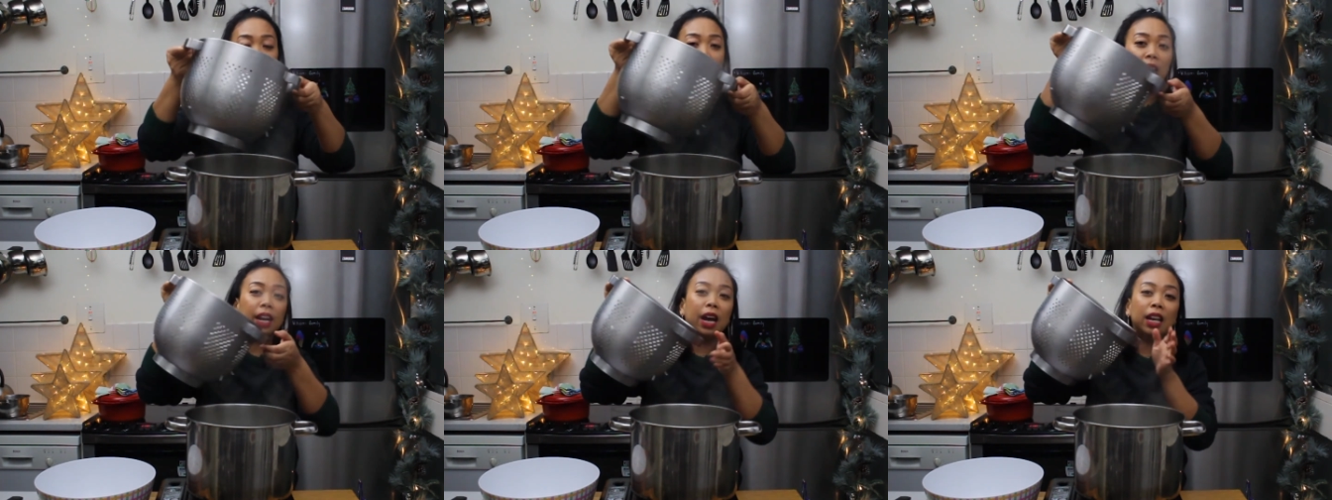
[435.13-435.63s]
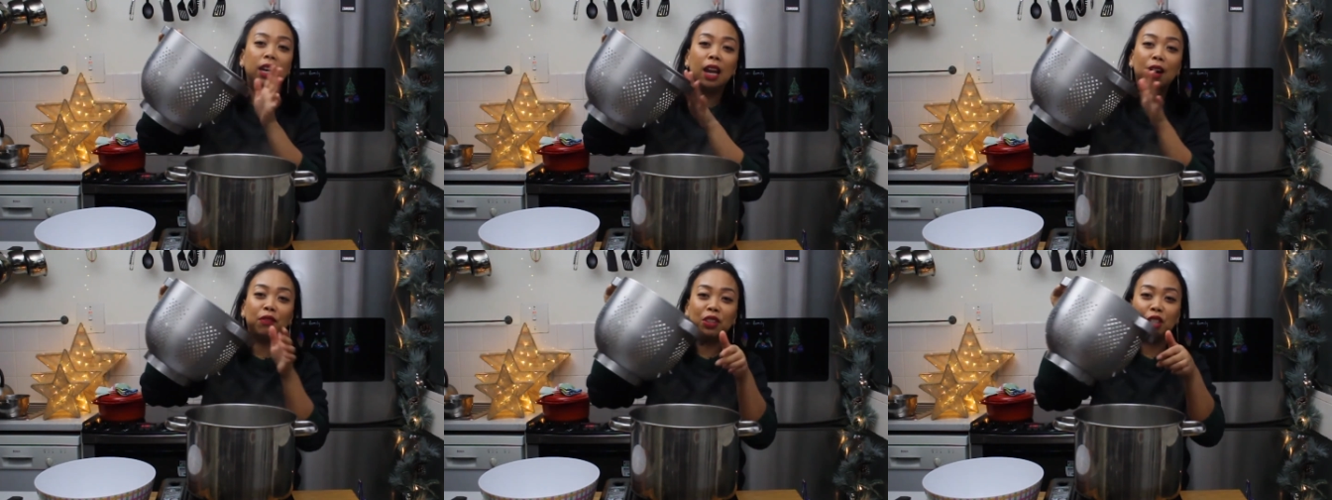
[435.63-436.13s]
And I
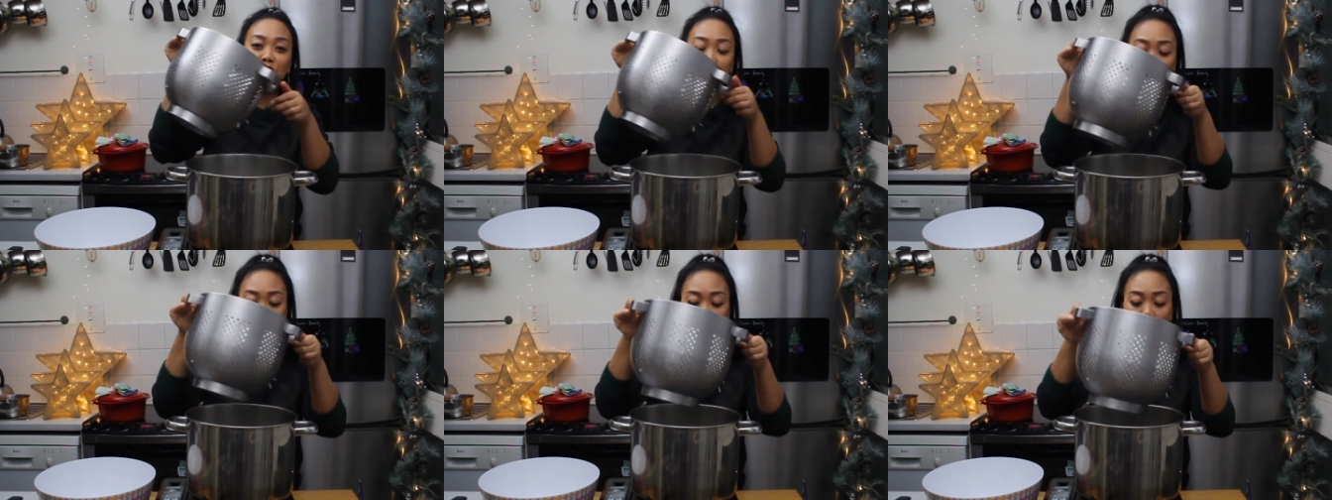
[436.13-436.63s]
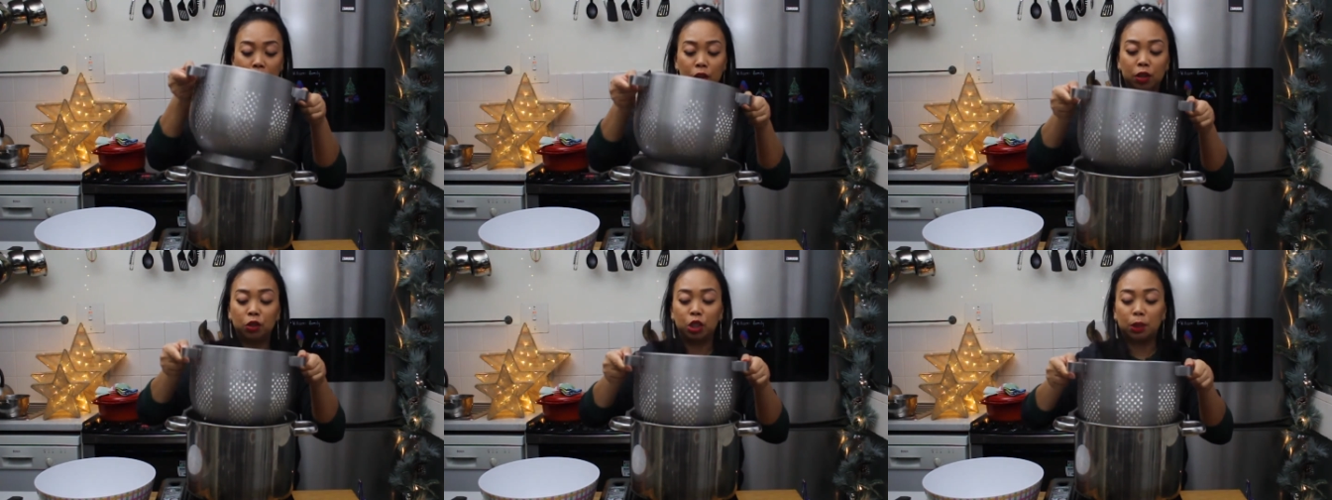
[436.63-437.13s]
love this strainer. You
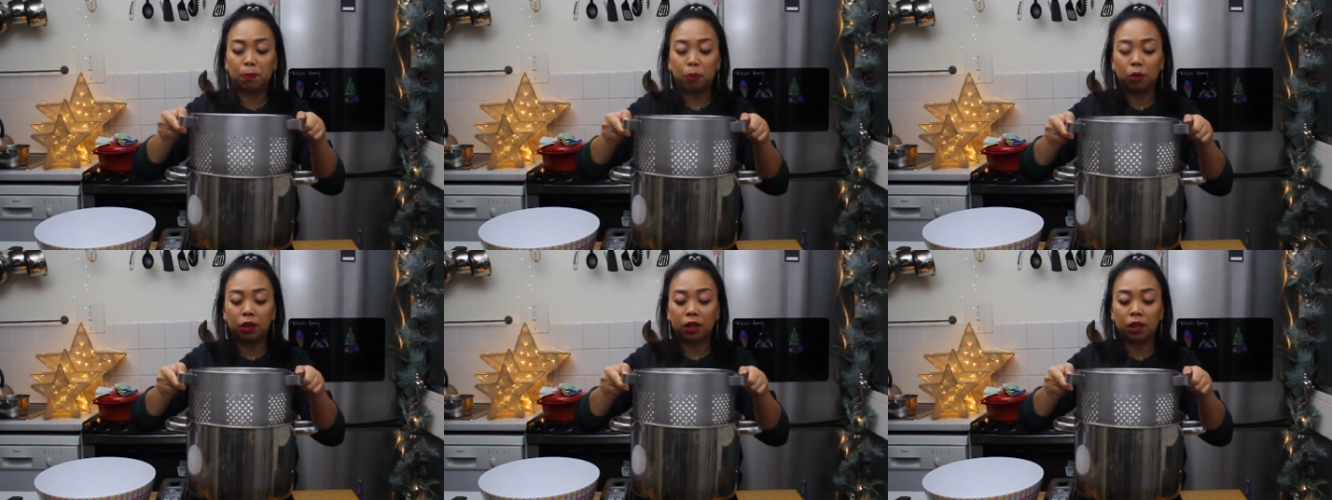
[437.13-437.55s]
can just put